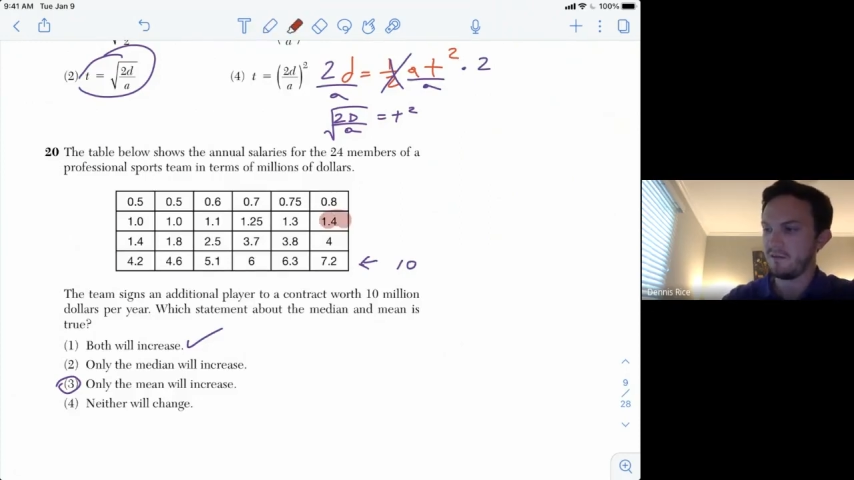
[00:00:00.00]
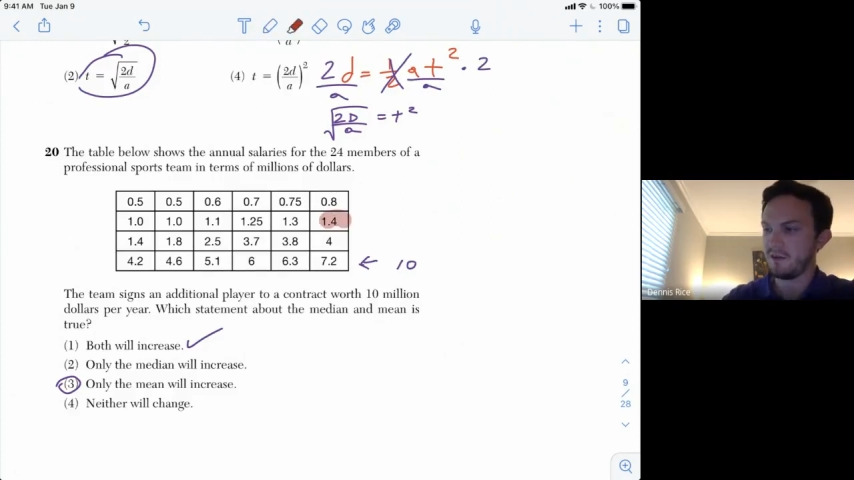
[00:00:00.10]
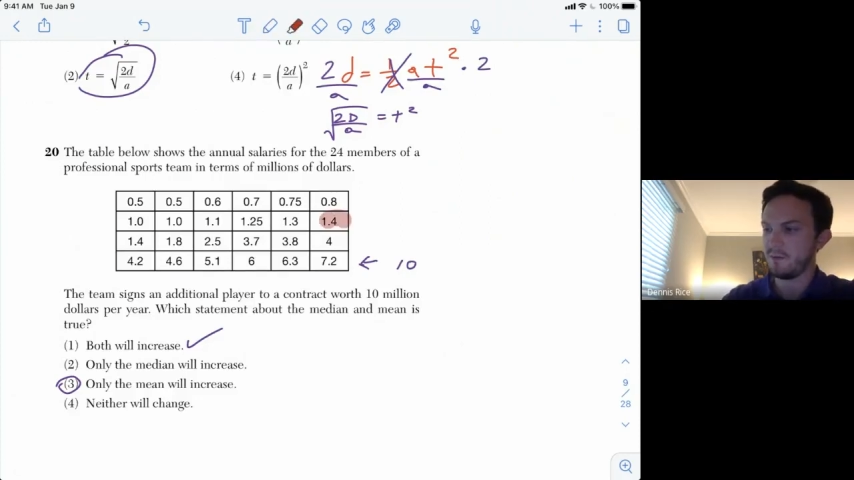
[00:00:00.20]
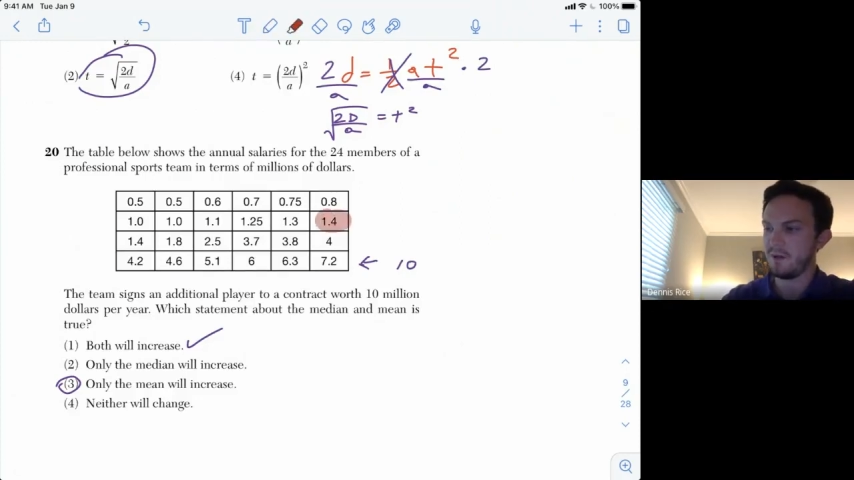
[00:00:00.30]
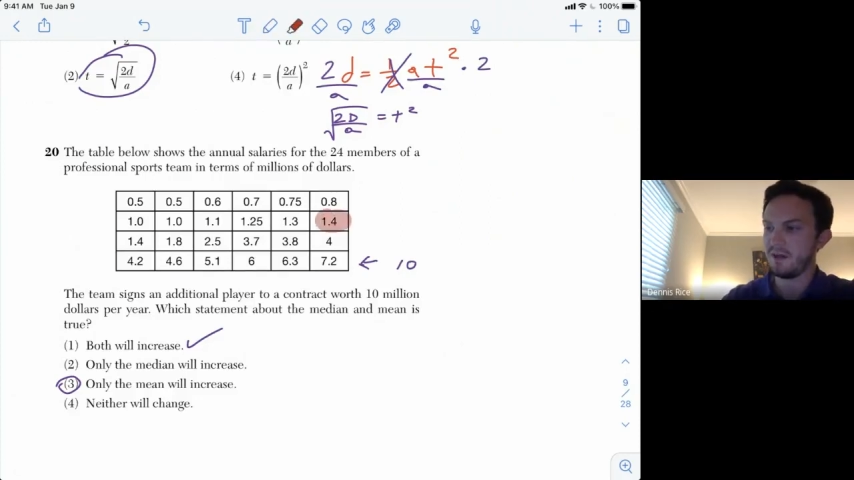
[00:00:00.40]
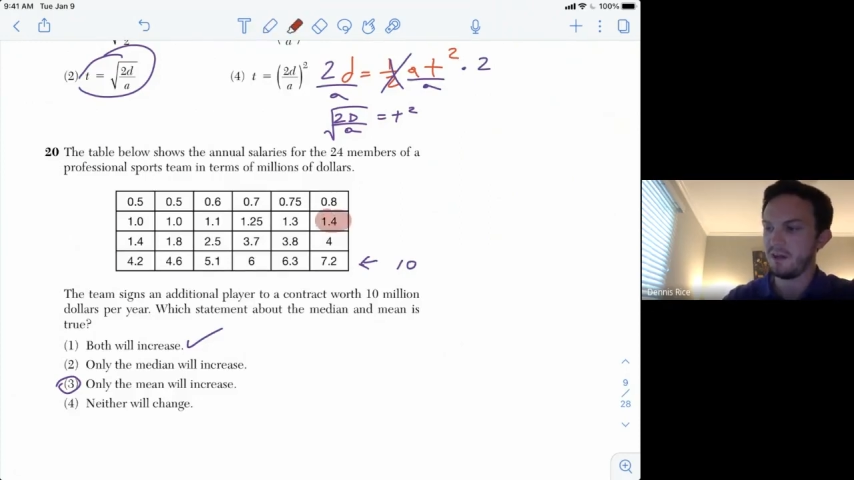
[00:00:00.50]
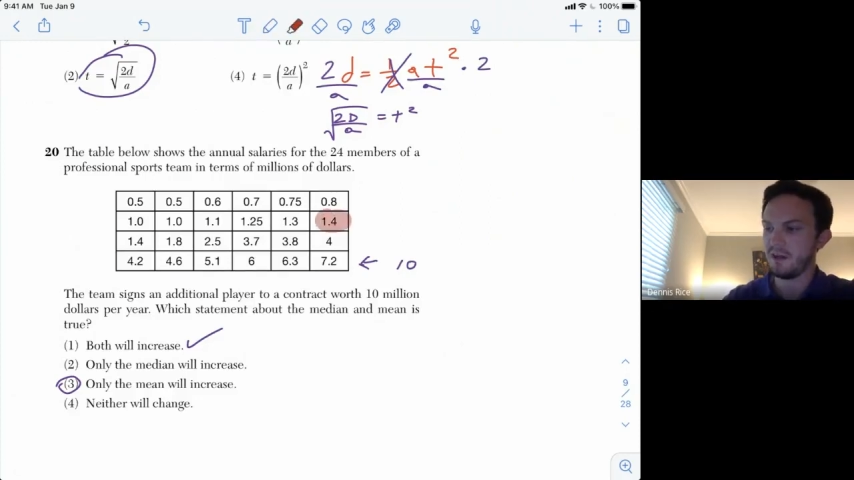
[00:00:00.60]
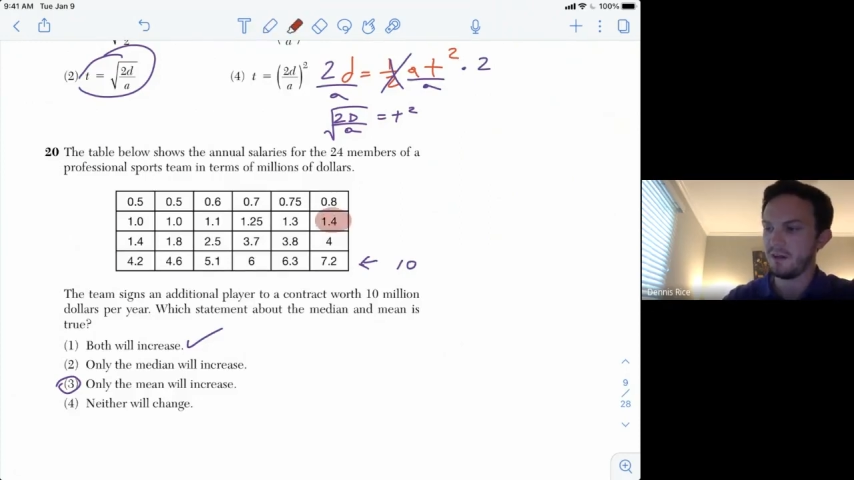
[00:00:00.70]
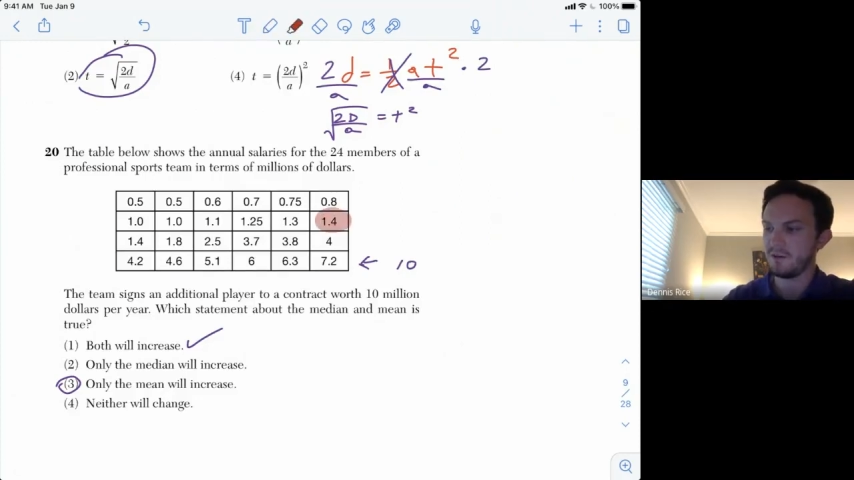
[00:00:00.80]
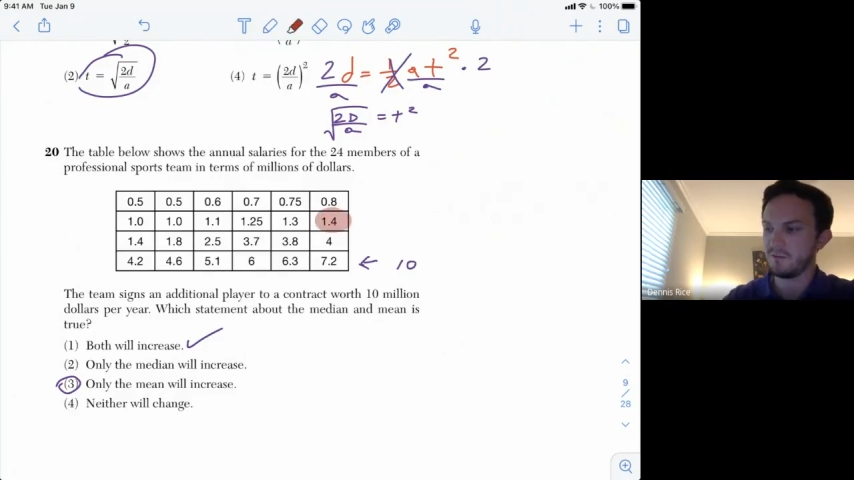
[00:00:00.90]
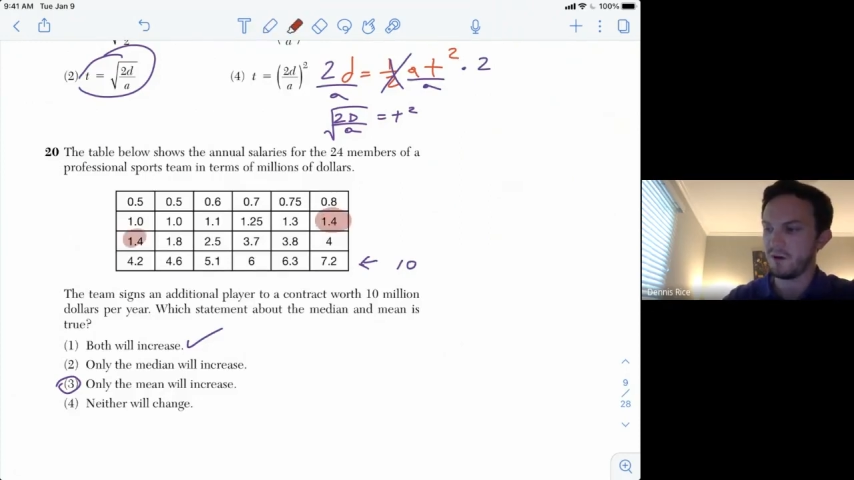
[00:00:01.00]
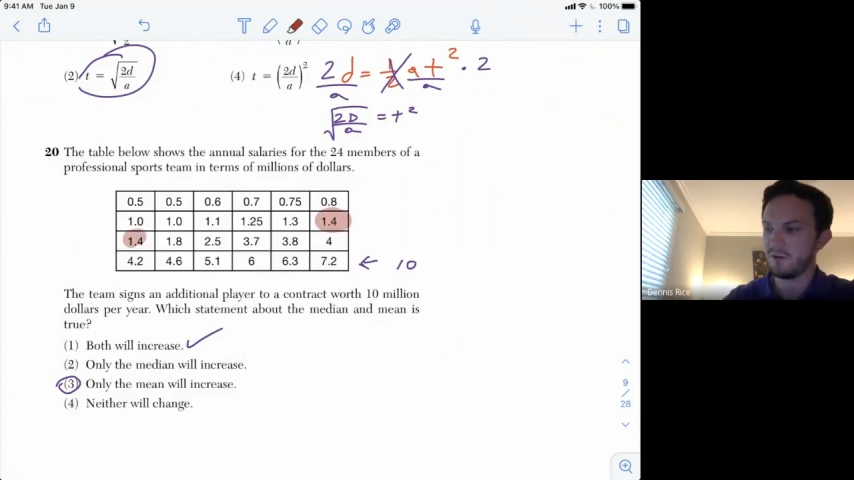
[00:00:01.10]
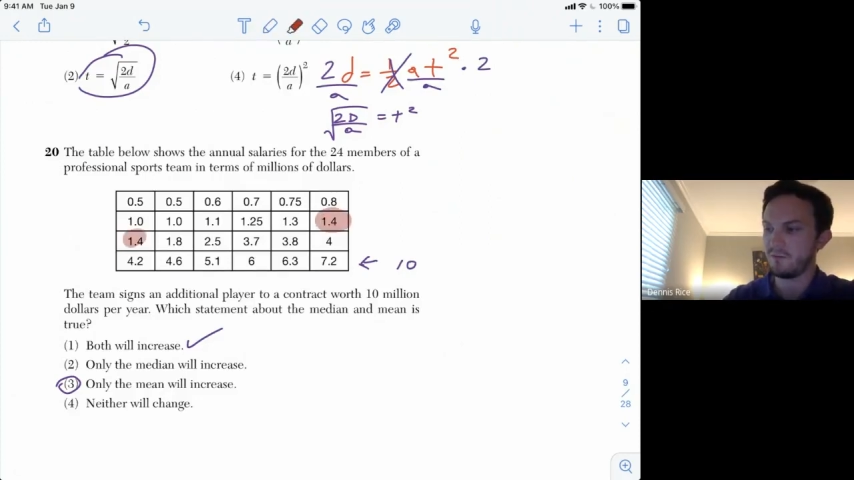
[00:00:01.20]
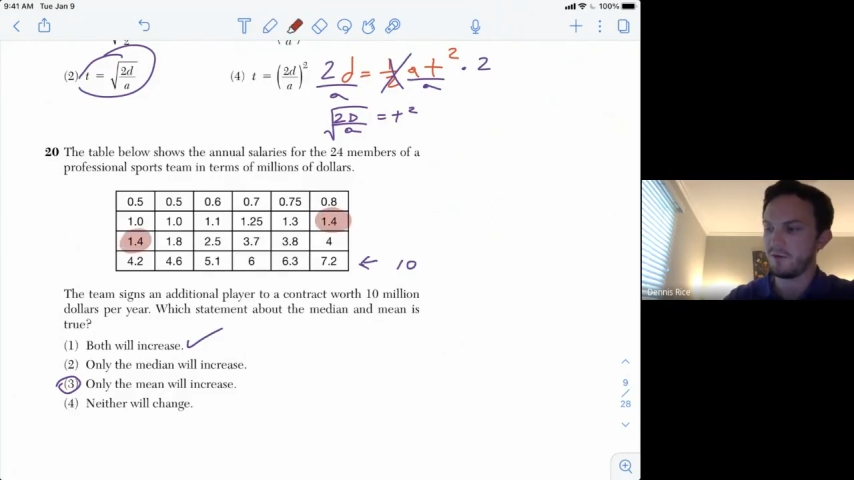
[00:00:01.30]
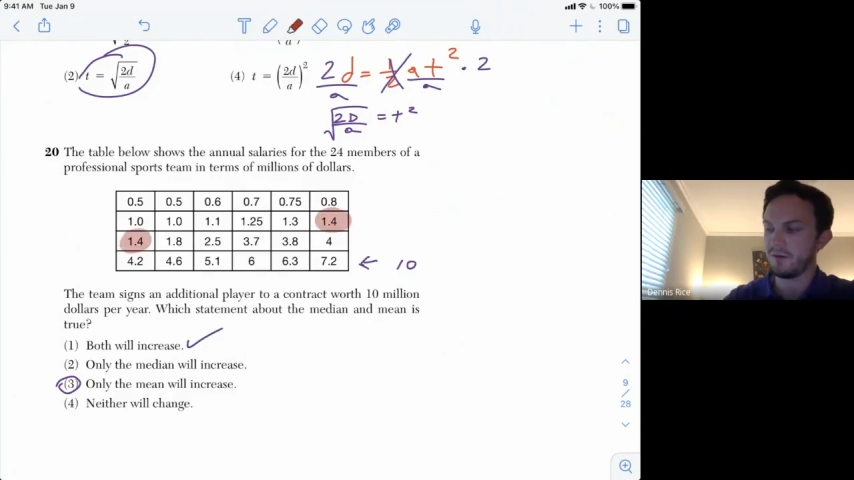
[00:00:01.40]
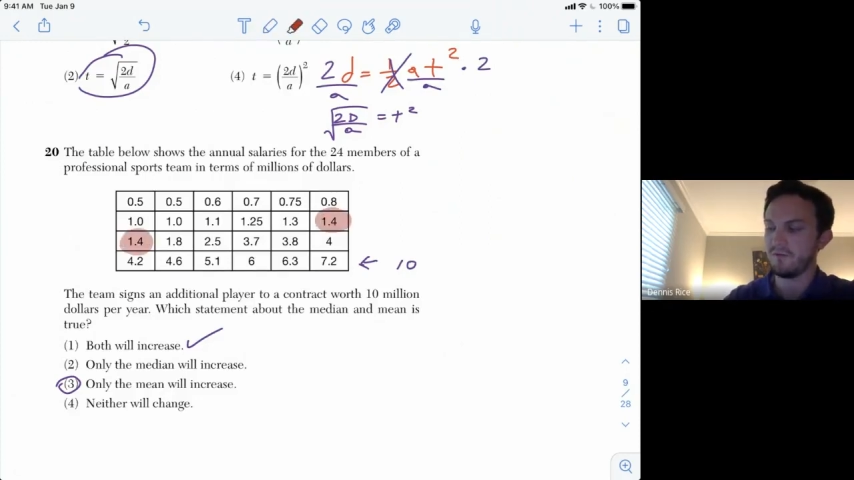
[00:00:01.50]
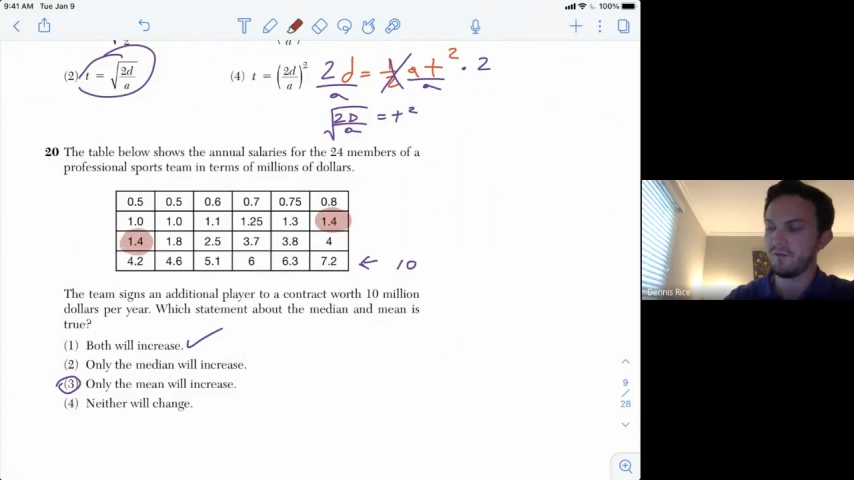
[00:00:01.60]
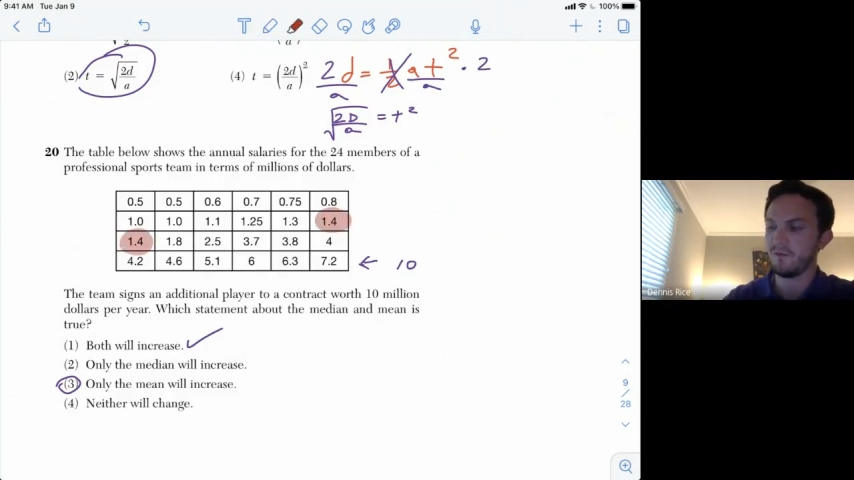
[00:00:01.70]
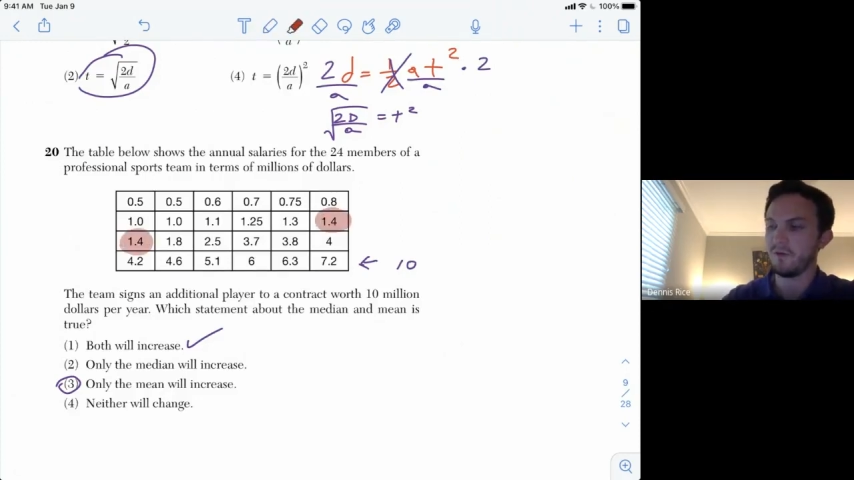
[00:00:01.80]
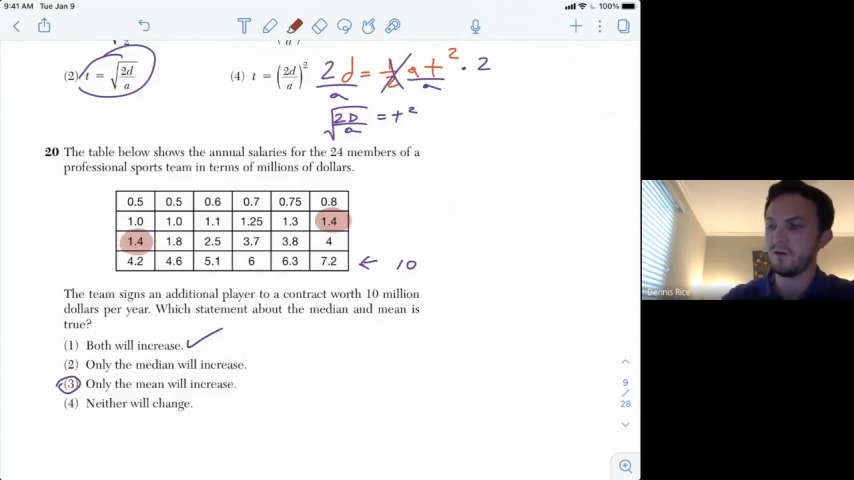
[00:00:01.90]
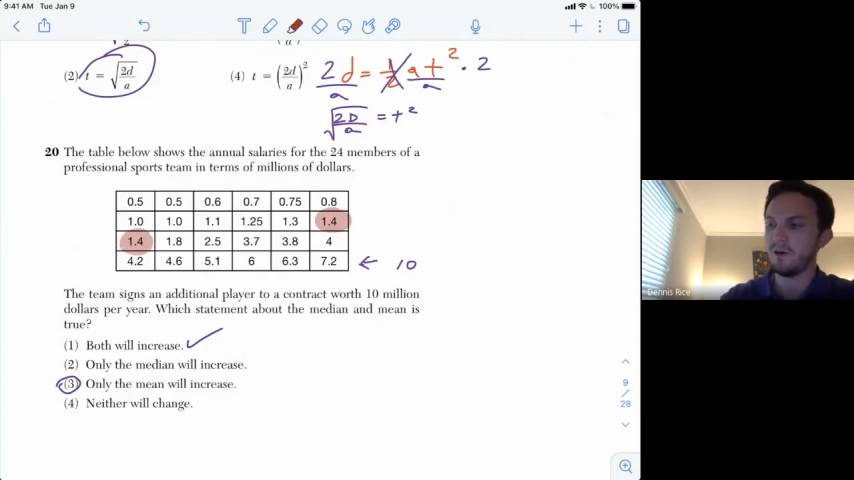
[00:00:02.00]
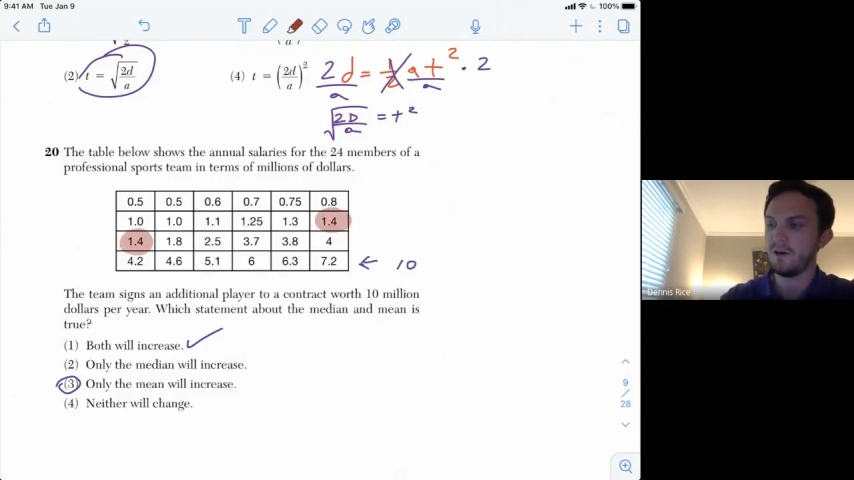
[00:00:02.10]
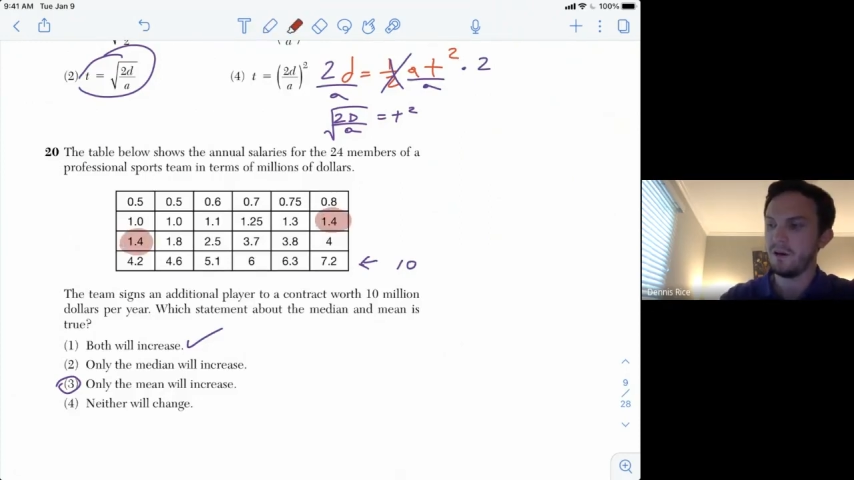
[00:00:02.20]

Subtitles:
the median is 1.4.